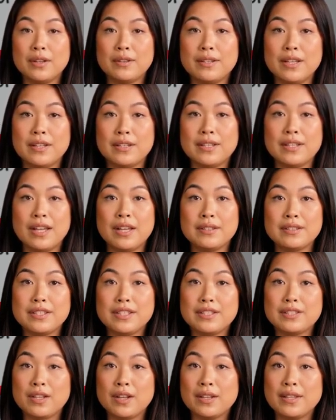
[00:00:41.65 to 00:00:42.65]
are loaded onto
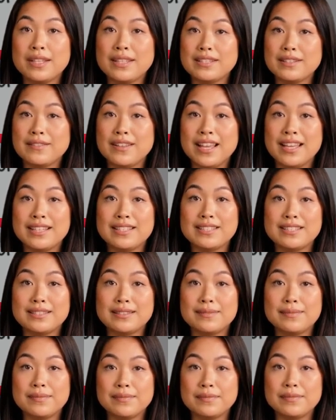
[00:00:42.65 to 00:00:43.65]
the target device.